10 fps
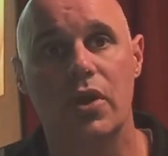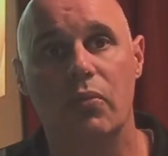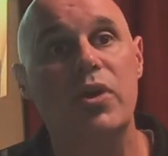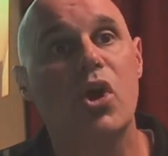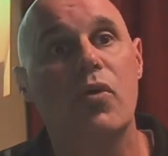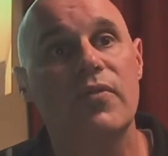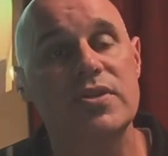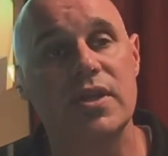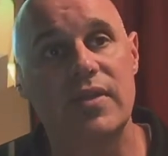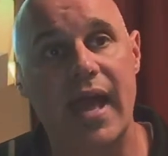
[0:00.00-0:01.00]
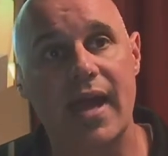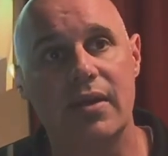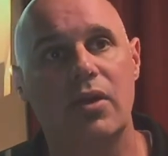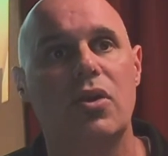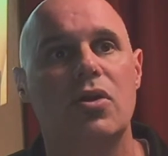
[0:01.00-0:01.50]
We go and visit that
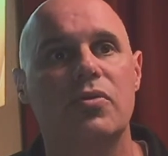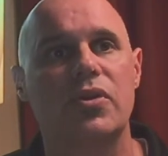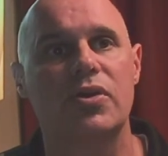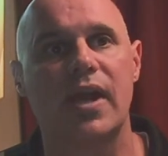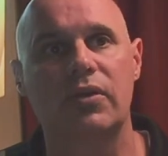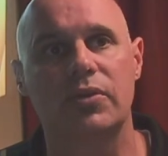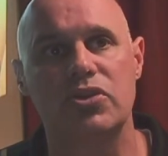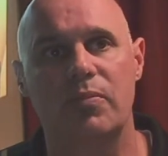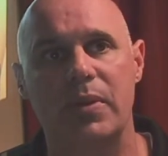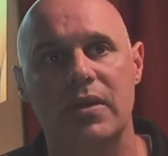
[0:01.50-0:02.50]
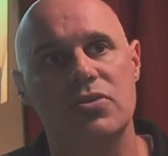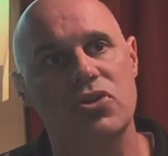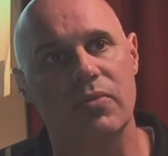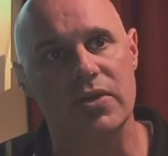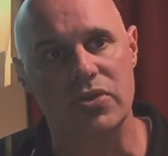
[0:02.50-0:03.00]
along with our Declaration of Independence,
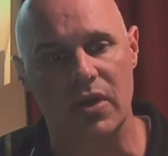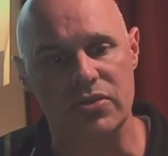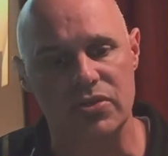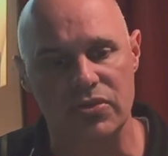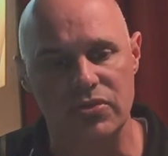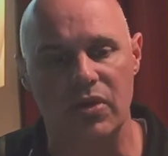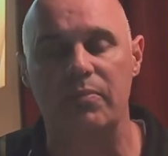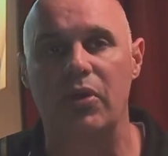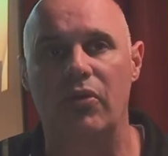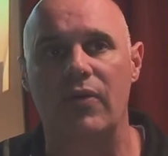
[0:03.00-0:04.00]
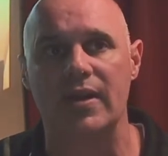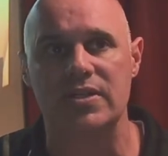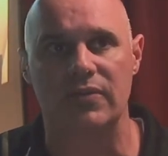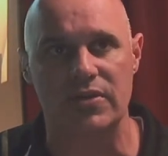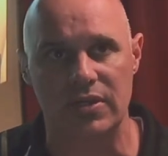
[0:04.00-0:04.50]
U.S. Constitution, and Bill of Rights
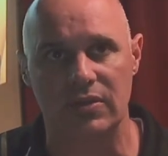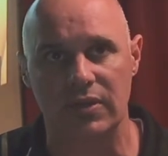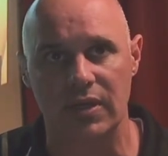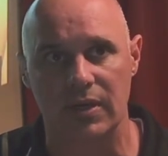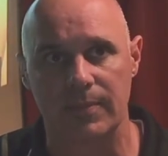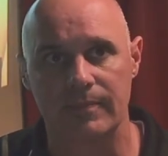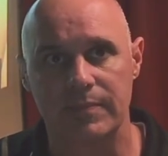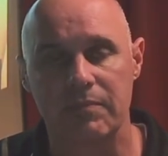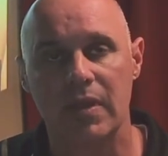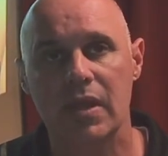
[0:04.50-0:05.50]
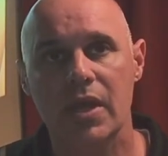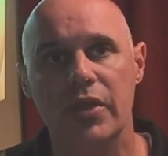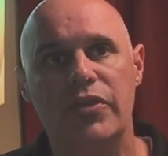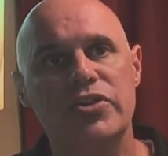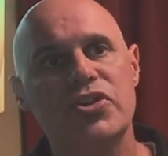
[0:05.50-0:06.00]
every single year.
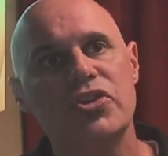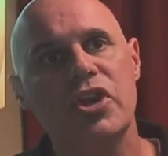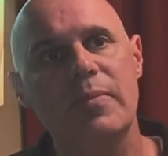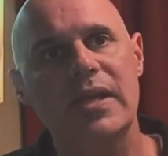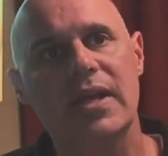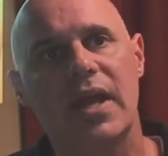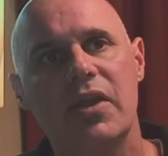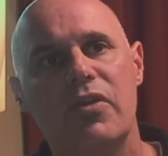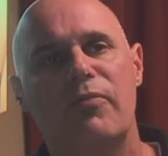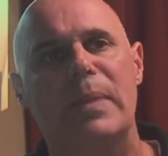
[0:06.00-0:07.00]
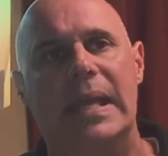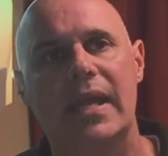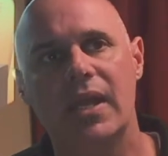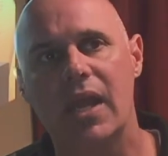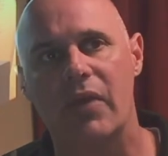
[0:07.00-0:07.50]
This is going to be kind of the
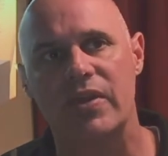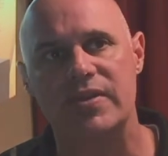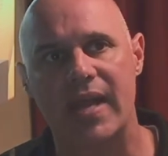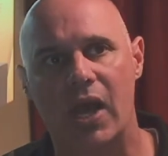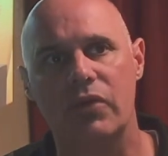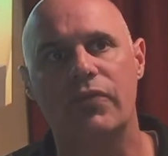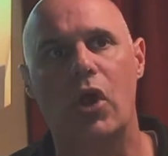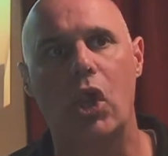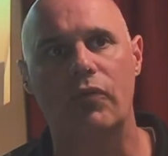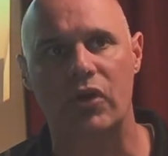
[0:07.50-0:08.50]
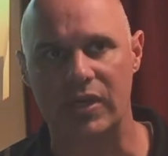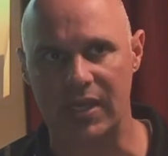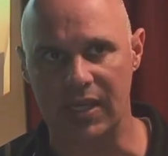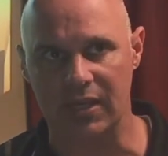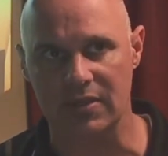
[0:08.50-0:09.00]
beginning of the downfall of our
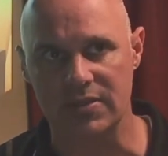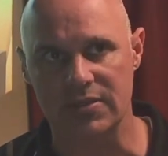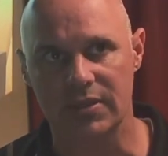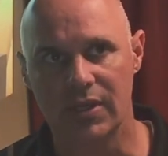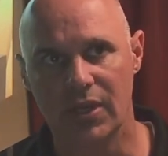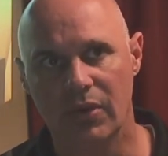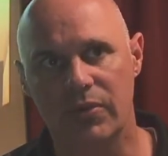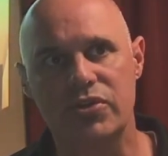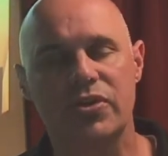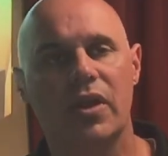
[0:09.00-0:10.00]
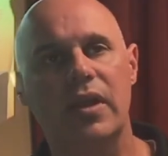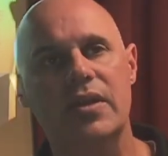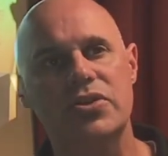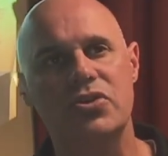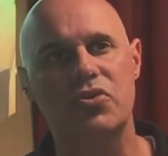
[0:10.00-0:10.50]
kings, which is going to lead
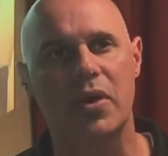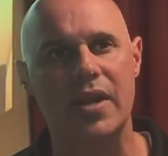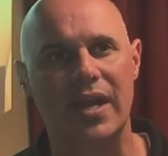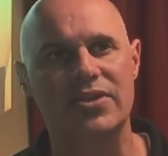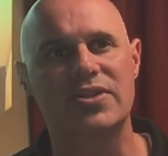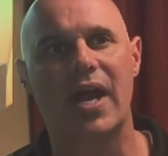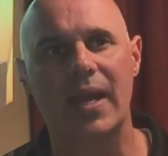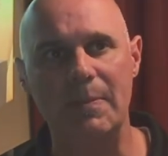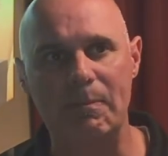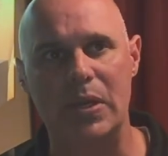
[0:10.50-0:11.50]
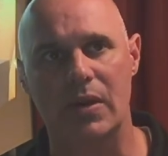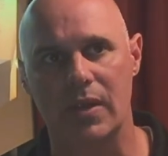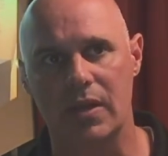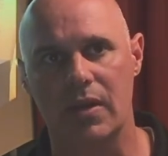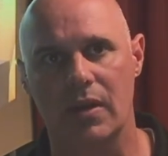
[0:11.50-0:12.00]
us into our next time
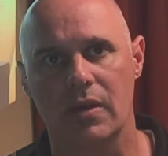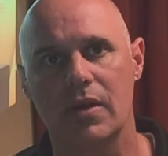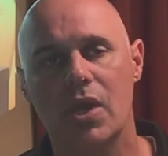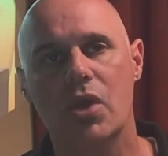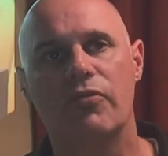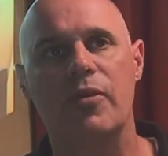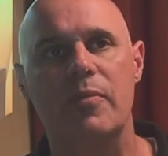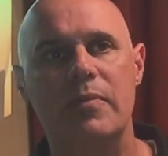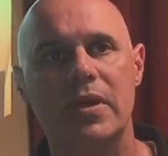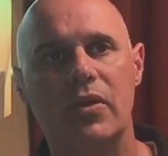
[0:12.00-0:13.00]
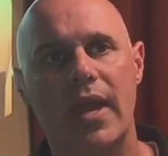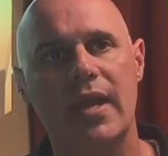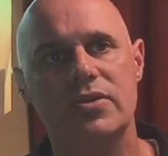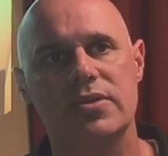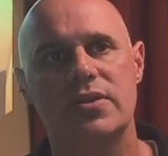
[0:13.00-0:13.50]
period here, from the Middle
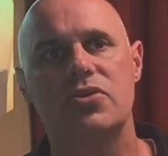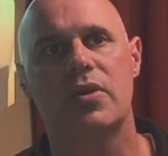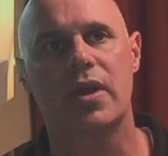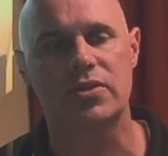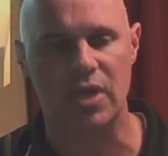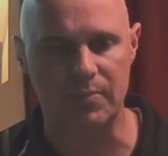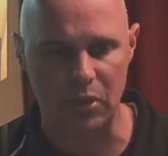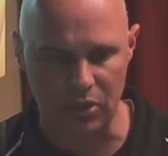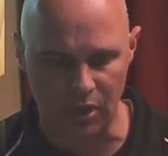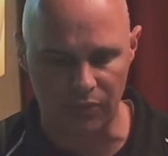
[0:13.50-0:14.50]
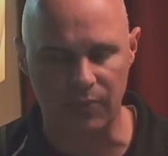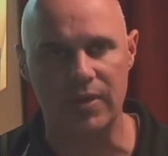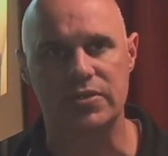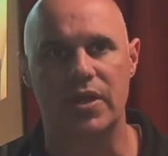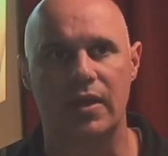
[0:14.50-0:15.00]
Ages into our next time period called the
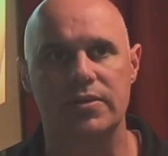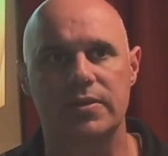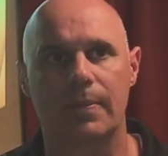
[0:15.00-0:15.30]
Renaissance.